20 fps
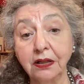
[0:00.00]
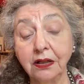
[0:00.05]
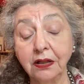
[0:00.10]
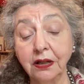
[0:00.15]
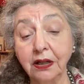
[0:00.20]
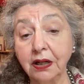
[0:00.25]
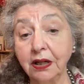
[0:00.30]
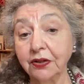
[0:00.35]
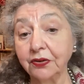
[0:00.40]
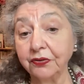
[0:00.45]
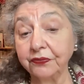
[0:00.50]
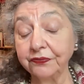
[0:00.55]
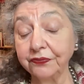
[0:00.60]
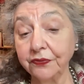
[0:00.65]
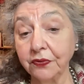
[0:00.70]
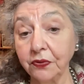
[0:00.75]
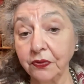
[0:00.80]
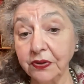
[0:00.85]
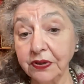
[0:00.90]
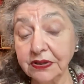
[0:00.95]
are, of
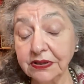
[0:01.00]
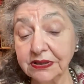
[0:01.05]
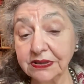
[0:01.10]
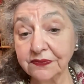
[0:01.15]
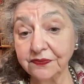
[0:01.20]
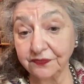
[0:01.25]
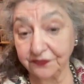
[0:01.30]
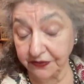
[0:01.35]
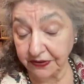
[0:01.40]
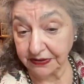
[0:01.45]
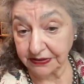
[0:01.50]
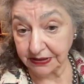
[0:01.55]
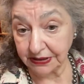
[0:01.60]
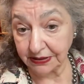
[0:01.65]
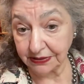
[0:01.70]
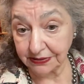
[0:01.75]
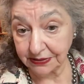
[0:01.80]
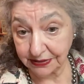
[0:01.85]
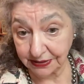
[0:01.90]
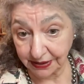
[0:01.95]
course,
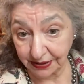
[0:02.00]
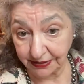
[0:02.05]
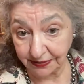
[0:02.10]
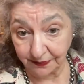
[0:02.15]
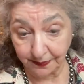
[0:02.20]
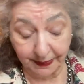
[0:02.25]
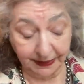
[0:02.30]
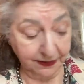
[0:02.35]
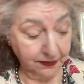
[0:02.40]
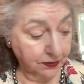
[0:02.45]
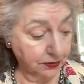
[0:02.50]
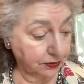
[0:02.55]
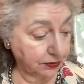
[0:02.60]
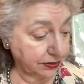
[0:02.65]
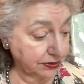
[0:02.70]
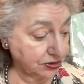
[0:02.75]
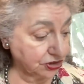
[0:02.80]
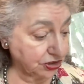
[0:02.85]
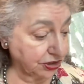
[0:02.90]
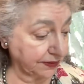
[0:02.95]
physics and
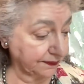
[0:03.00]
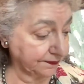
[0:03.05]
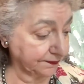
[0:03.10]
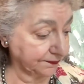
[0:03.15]
biology.